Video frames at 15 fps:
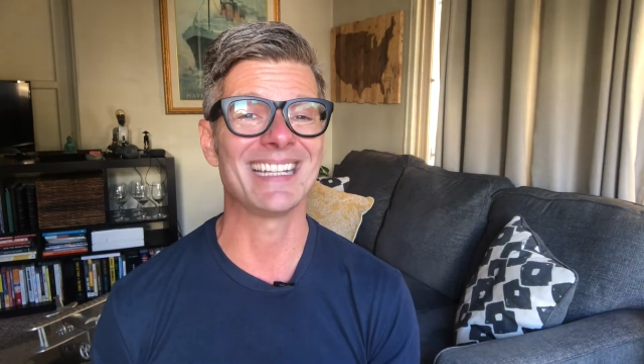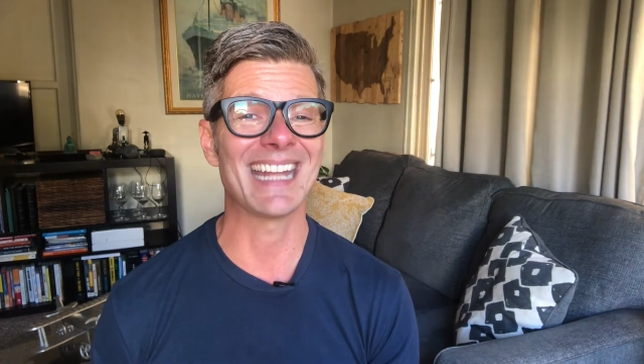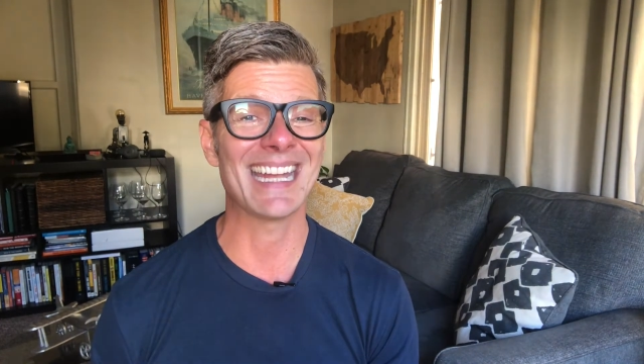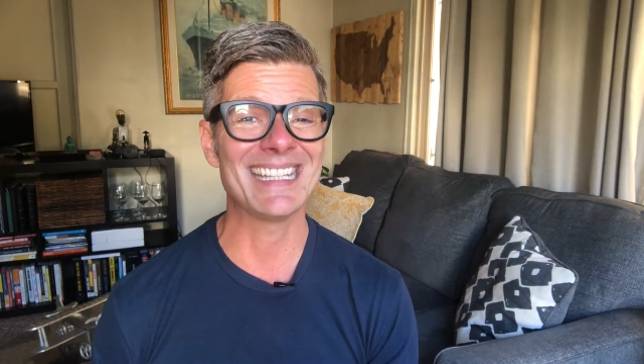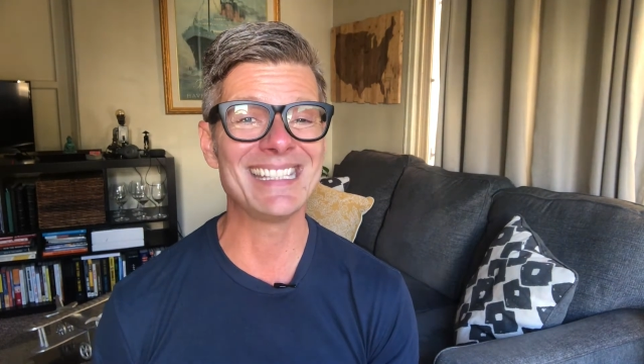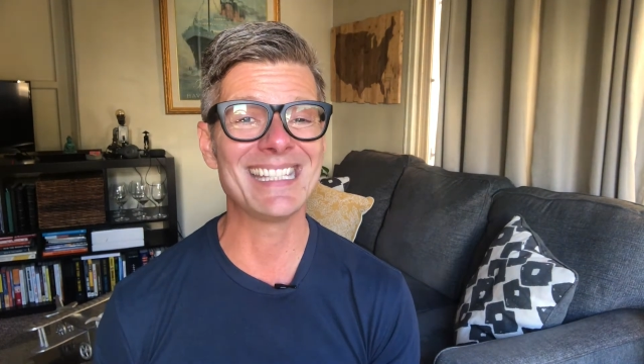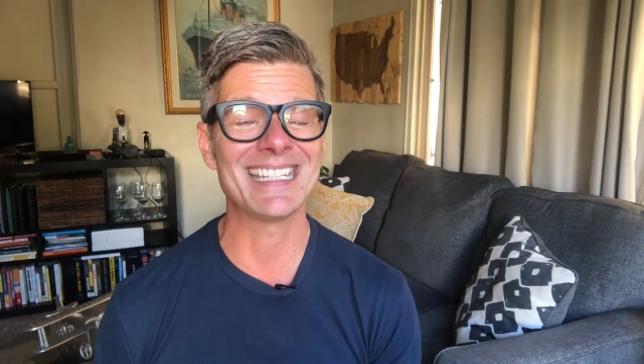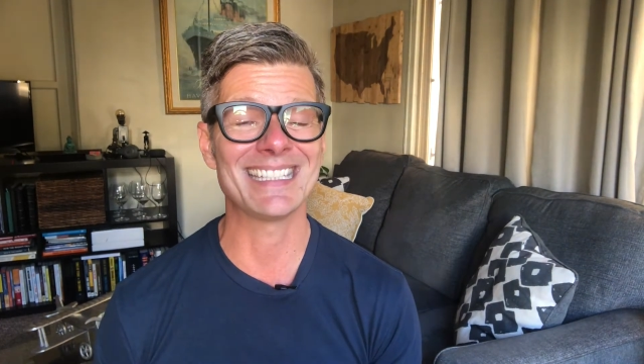
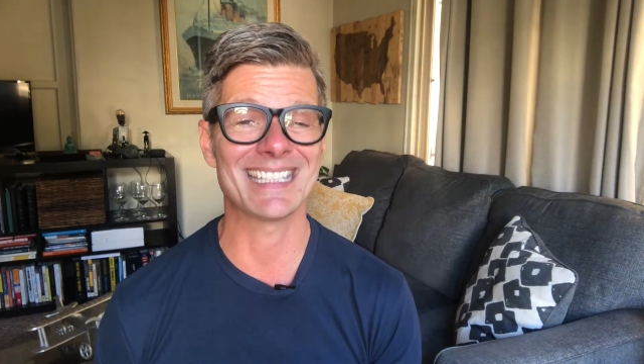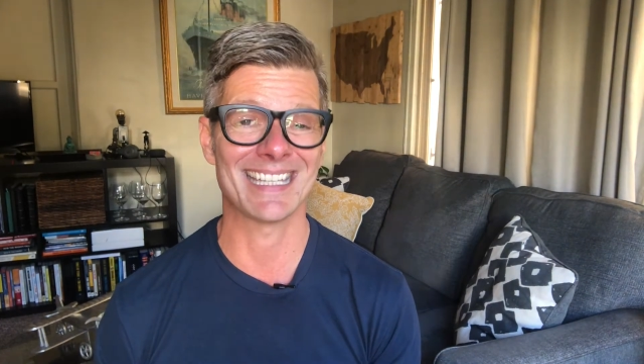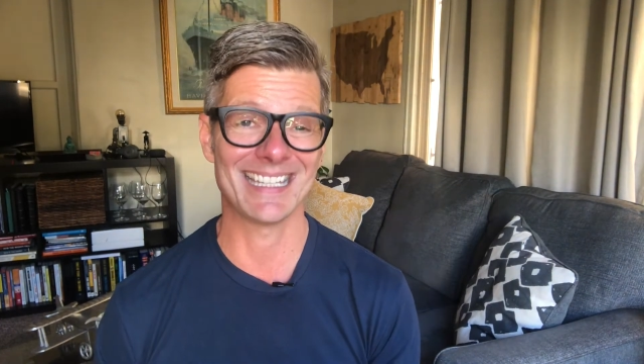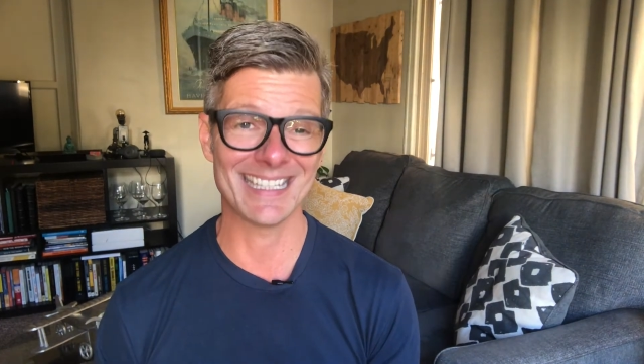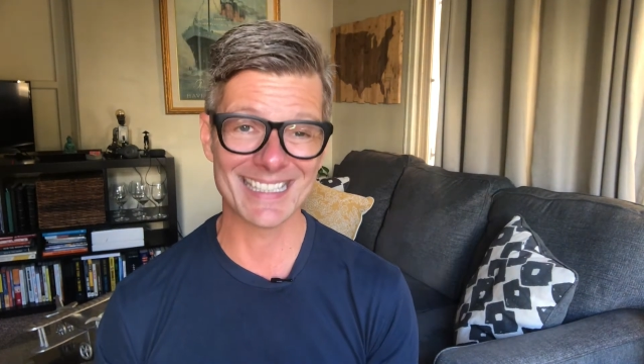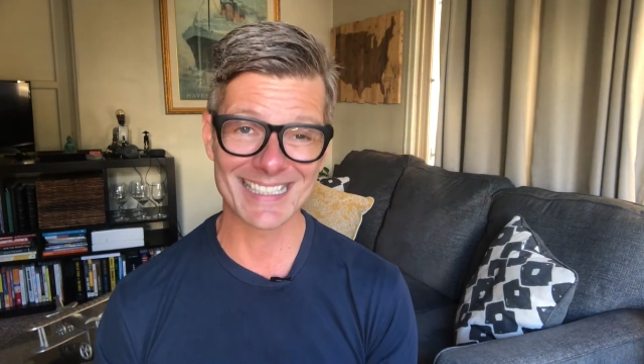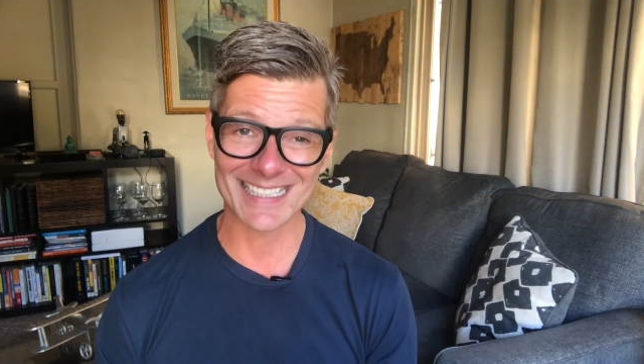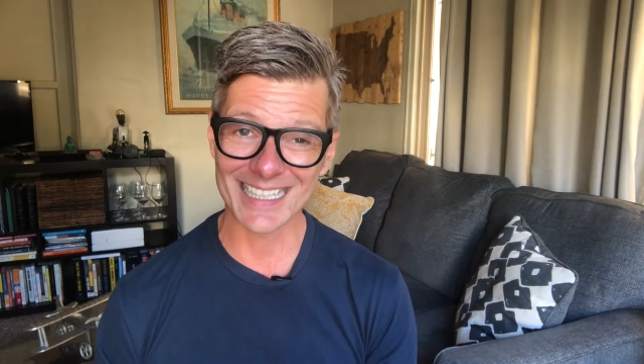Kensington
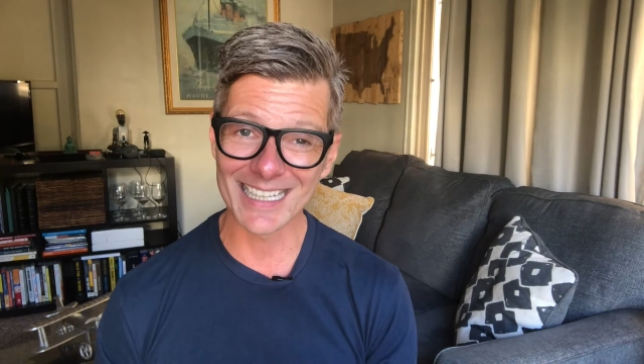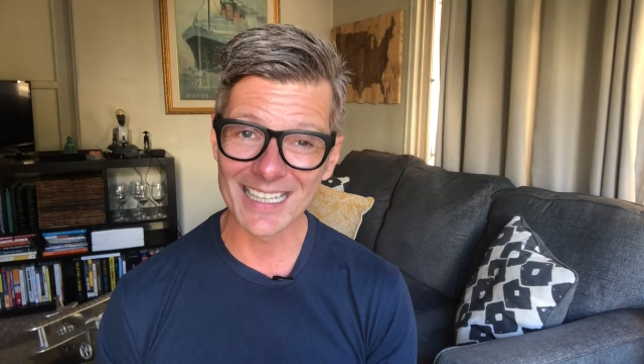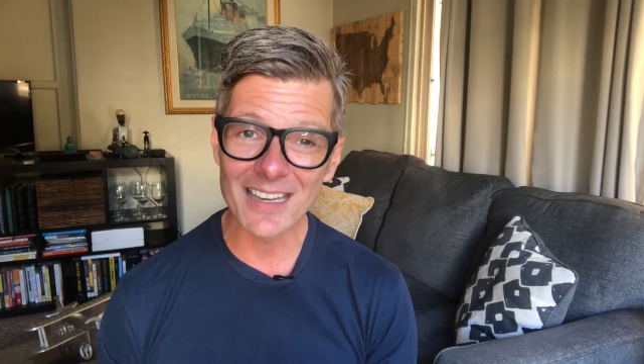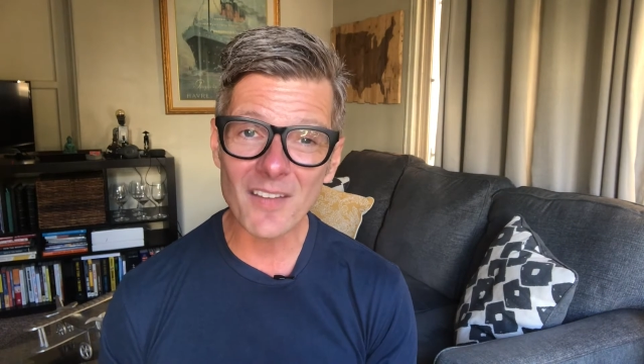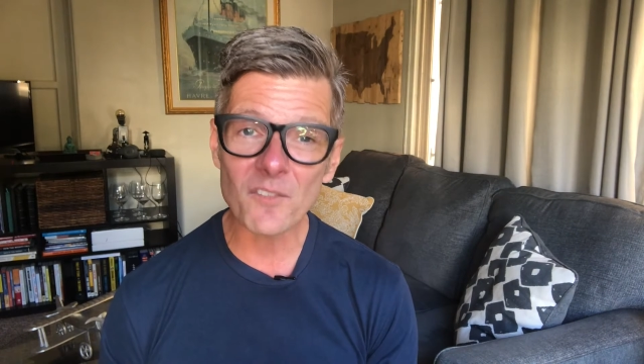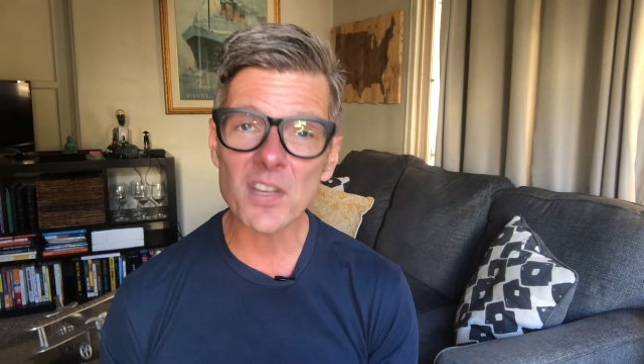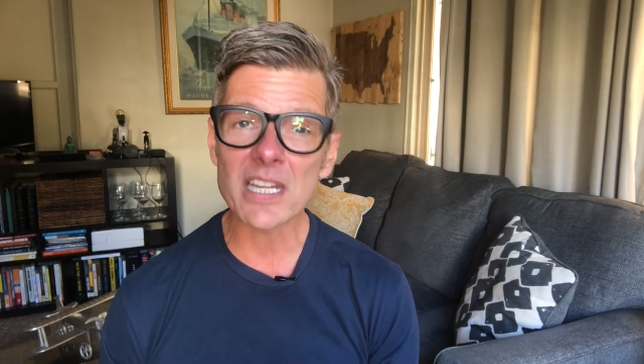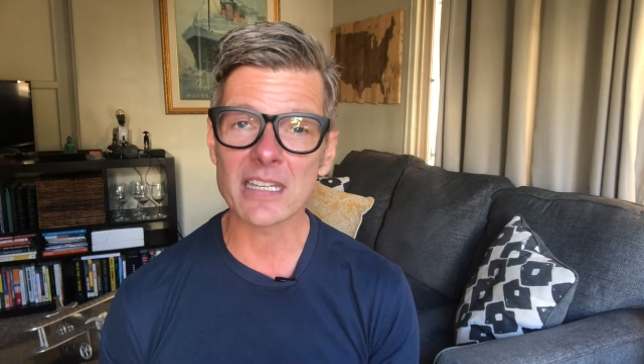is
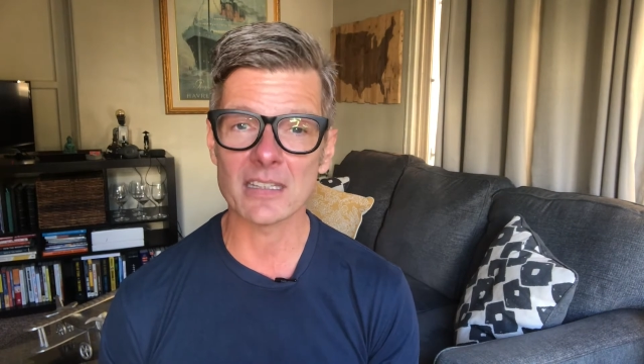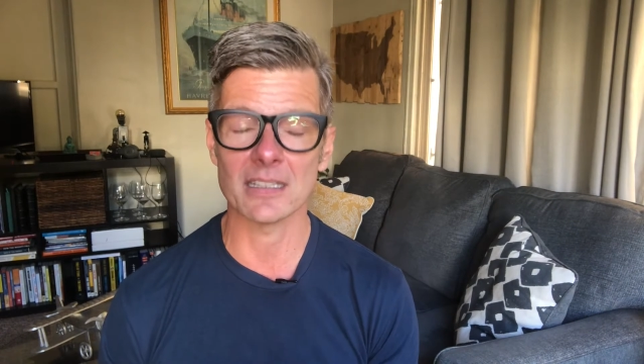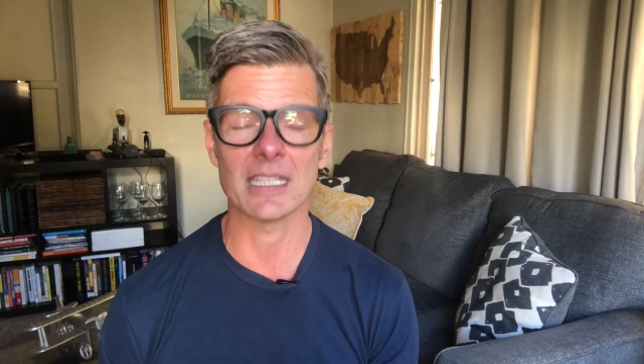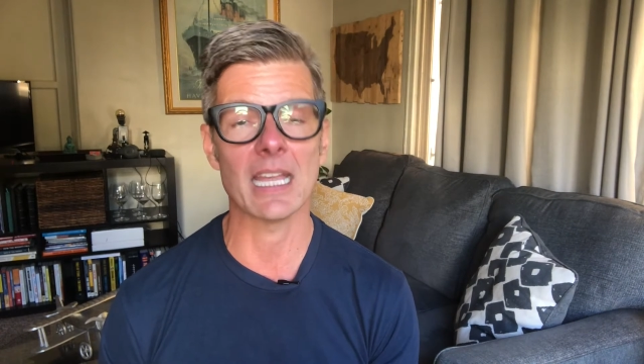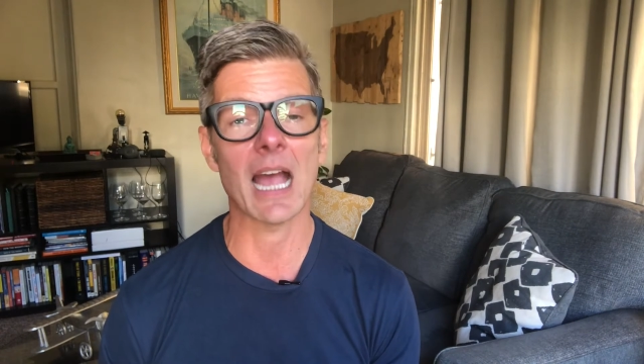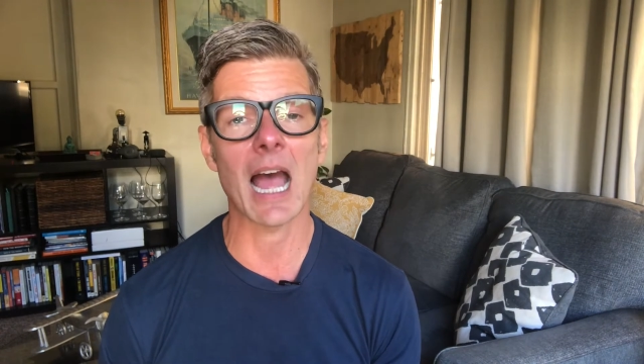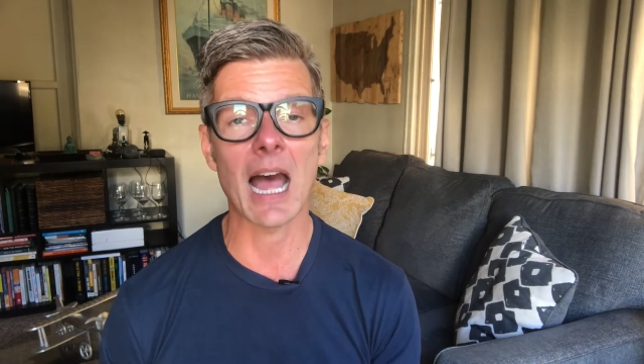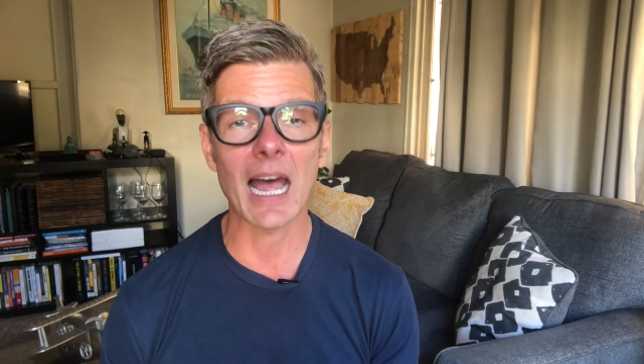significantly
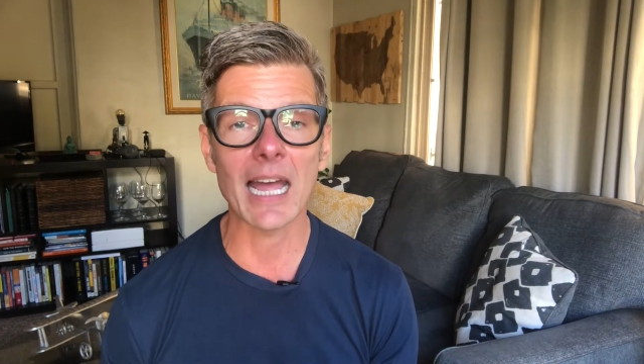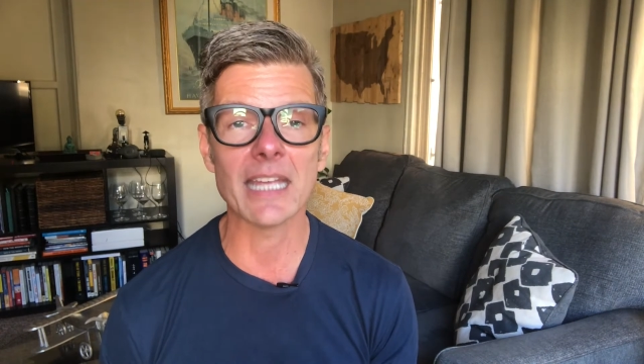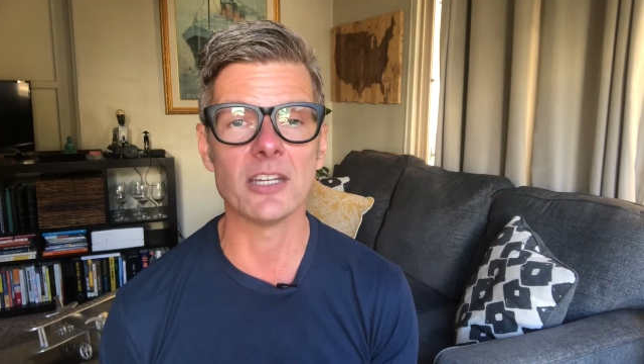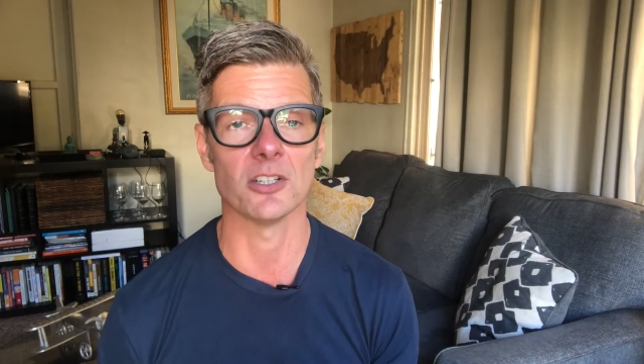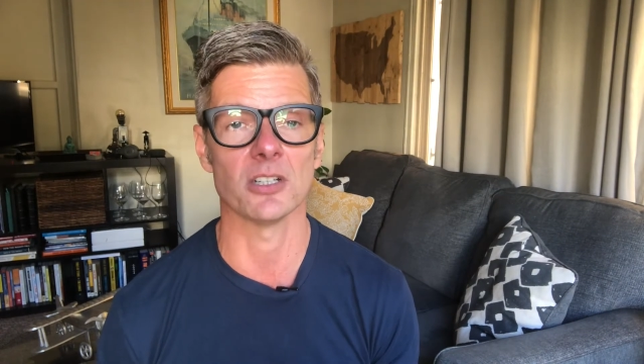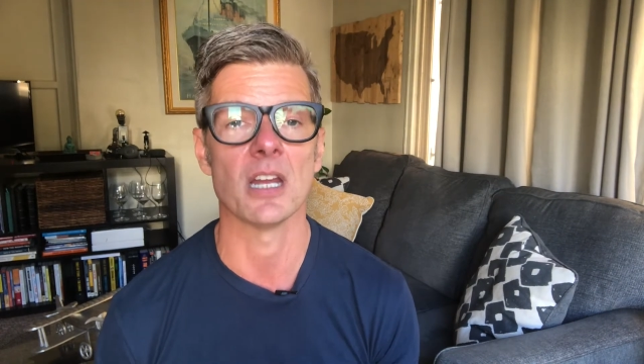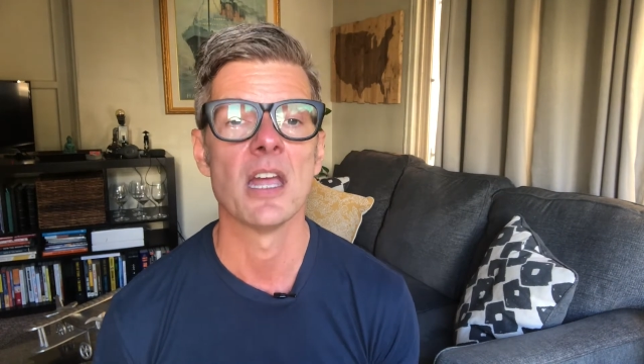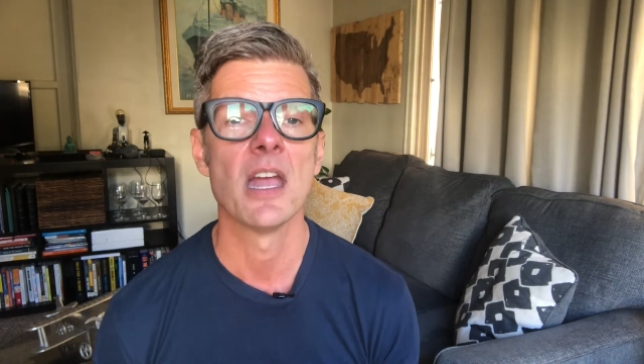higher.